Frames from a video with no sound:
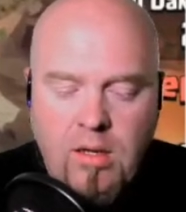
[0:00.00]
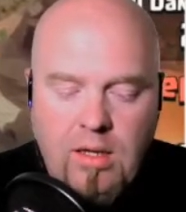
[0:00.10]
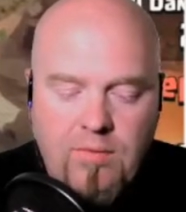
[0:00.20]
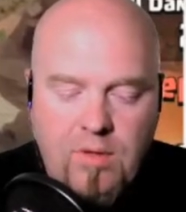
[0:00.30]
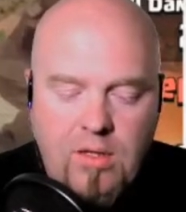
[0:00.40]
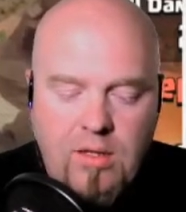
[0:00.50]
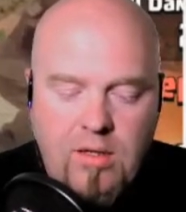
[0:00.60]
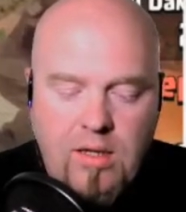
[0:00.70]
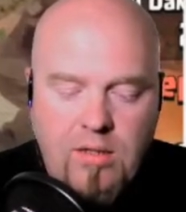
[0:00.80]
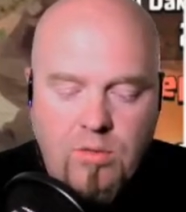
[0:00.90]
If the clan
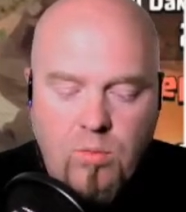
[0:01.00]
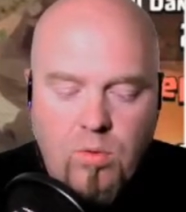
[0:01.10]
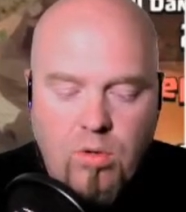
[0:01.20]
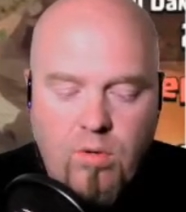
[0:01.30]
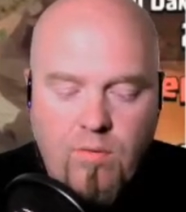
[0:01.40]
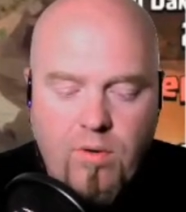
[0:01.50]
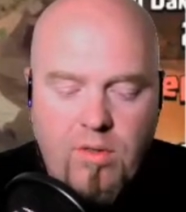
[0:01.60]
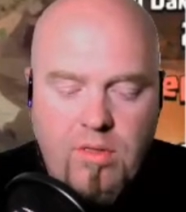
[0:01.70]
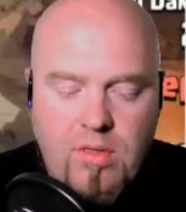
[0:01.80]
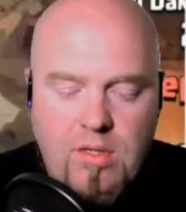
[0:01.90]
castle were over
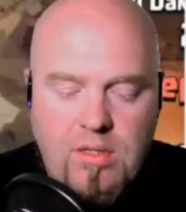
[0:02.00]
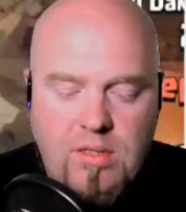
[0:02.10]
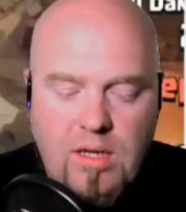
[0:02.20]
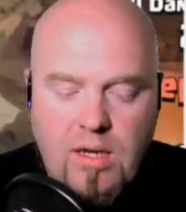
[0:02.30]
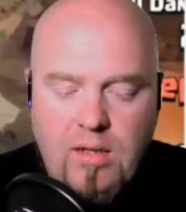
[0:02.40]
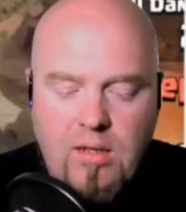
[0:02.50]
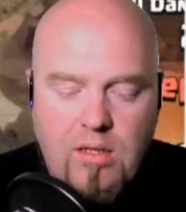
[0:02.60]
on this side,